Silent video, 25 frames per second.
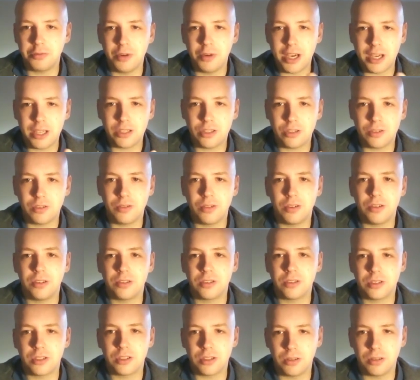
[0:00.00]

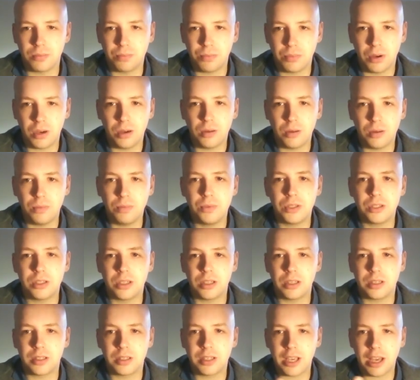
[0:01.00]
restaurants and pubs
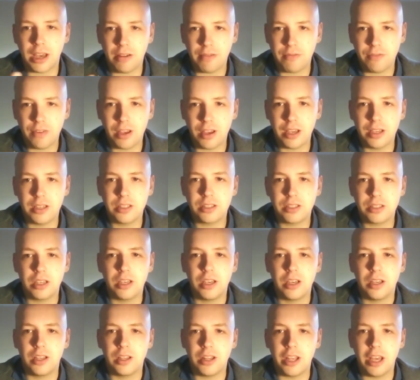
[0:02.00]
and cafes,
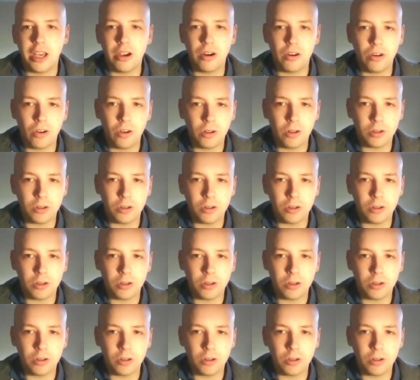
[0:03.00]
they are all